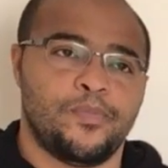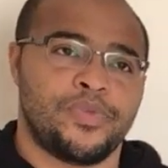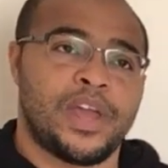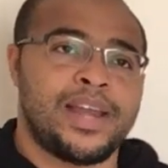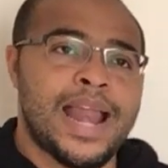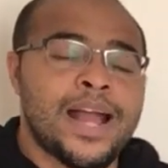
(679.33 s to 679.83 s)

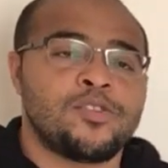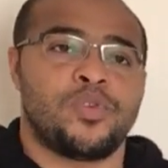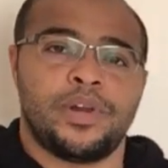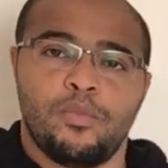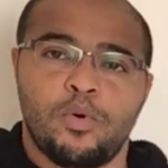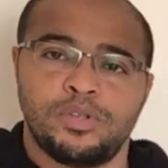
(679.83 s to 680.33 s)
they
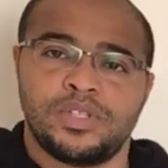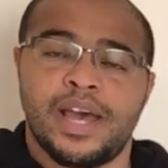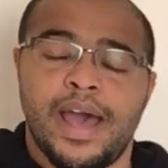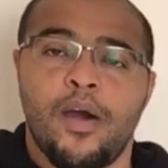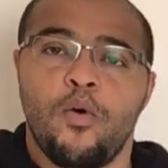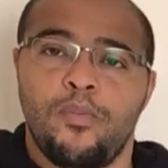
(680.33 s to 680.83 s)
naturally want to
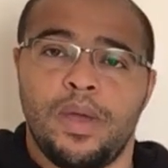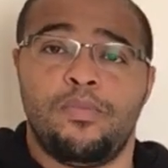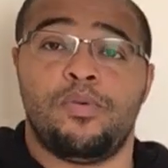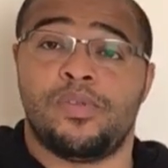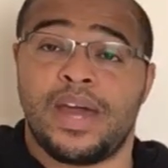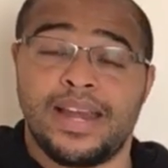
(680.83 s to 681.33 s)
help
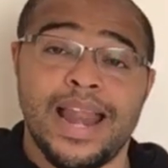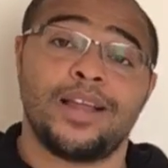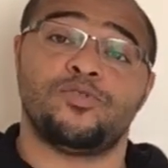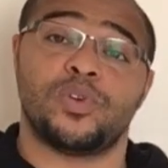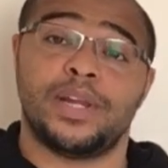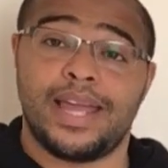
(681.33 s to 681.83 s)
people they
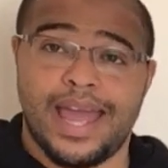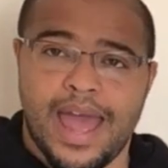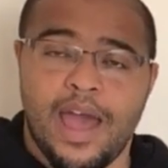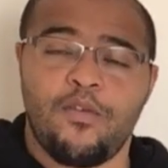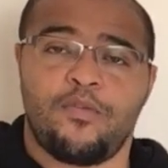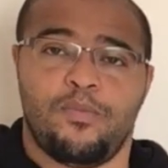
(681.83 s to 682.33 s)
naturally
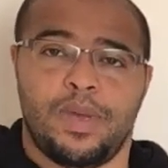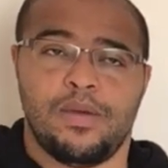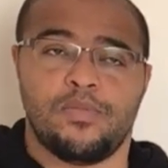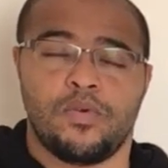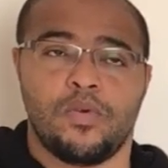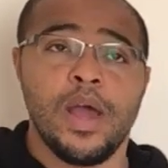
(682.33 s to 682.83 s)
care for
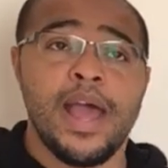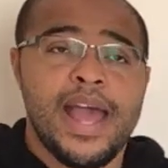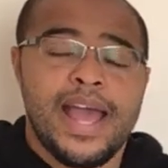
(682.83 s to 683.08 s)
people